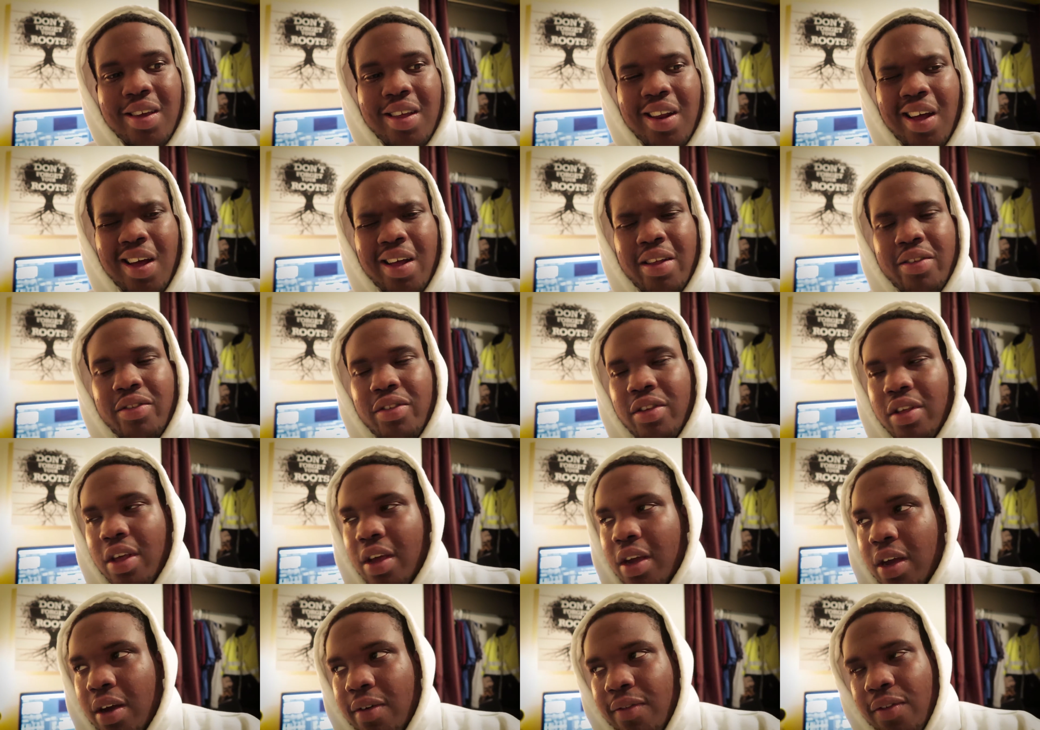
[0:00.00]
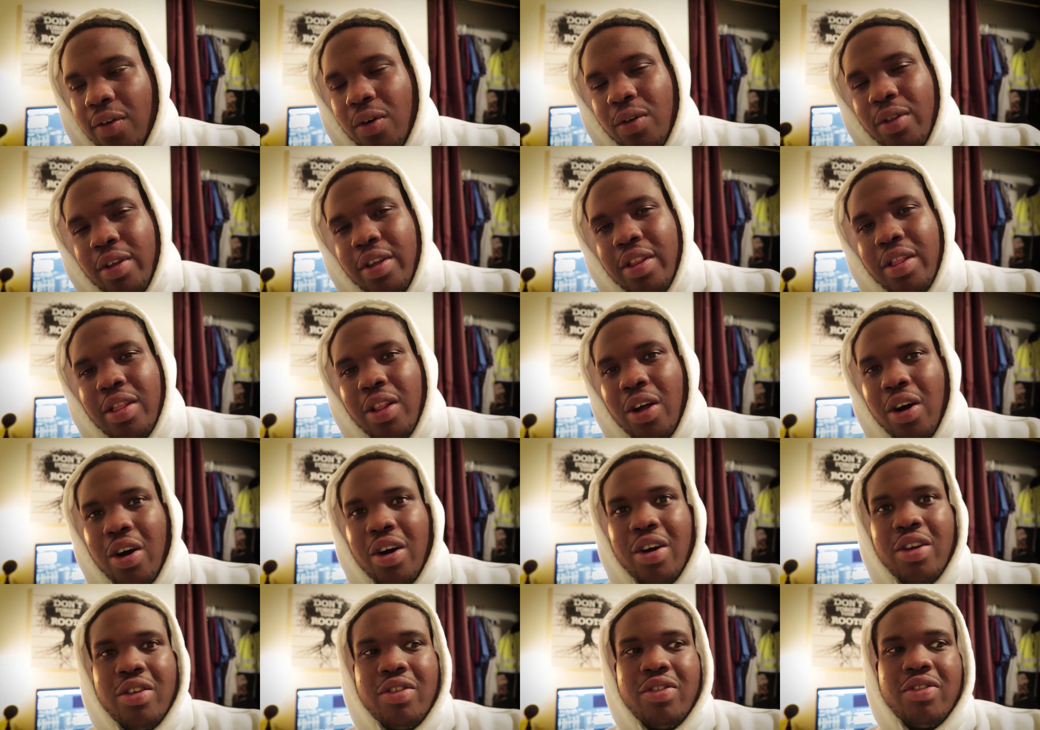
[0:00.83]
And honestly, like I've only
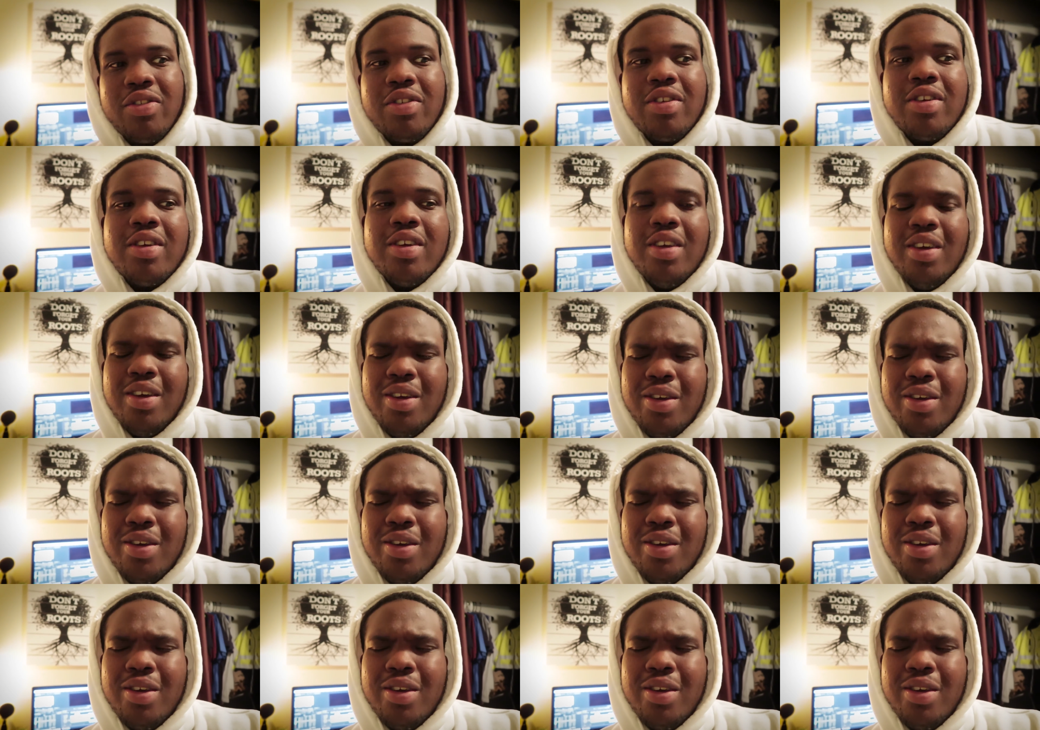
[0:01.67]
lost,